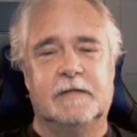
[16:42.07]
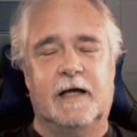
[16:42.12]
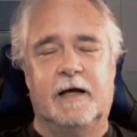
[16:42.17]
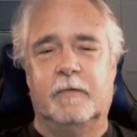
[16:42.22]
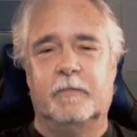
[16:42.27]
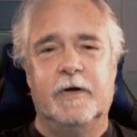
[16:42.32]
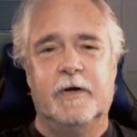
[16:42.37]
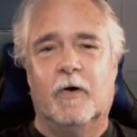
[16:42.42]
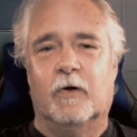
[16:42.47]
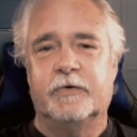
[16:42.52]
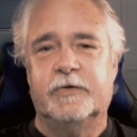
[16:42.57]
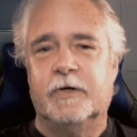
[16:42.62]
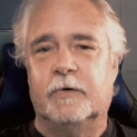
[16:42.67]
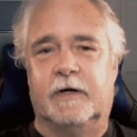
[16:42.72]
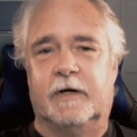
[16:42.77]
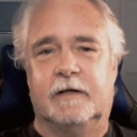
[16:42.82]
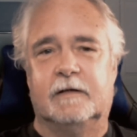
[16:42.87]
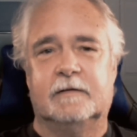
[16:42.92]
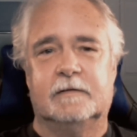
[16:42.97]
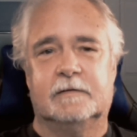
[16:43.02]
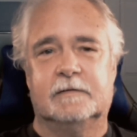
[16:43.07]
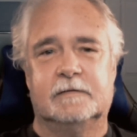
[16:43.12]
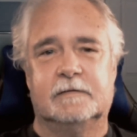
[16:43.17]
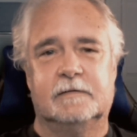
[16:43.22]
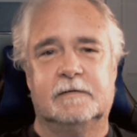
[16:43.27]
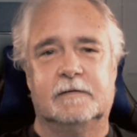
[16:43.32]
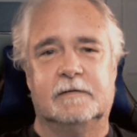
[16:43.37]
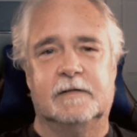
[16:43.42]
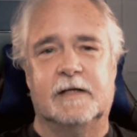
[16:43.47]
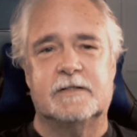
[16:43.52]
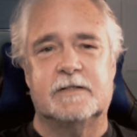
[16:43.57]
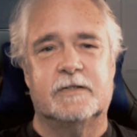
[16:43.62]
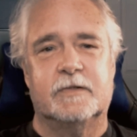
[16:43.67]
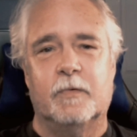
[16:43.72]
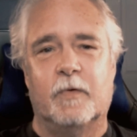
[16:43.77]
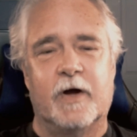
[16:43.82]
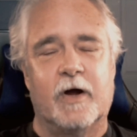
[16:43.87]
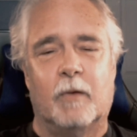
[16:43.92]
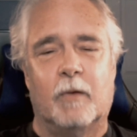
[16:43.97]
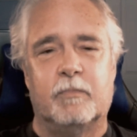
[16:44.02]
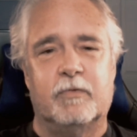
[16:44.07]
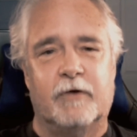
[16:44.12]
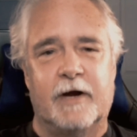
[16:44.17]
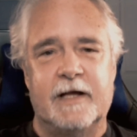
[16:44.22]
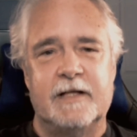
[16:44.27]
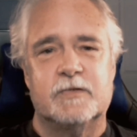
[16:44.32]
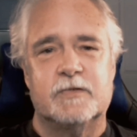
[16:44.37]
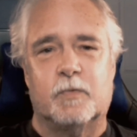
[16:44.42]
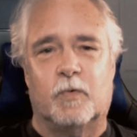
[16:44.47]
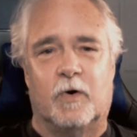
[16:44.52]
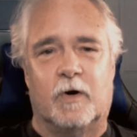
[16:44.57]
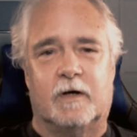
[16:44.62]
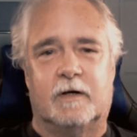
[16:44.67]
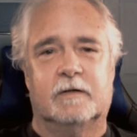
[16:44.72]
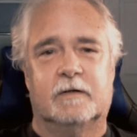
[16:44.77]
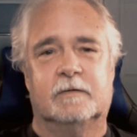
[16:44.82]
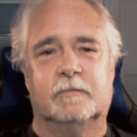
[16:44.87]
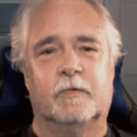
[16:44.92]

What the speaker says: And we all do it. That's the way our brains work.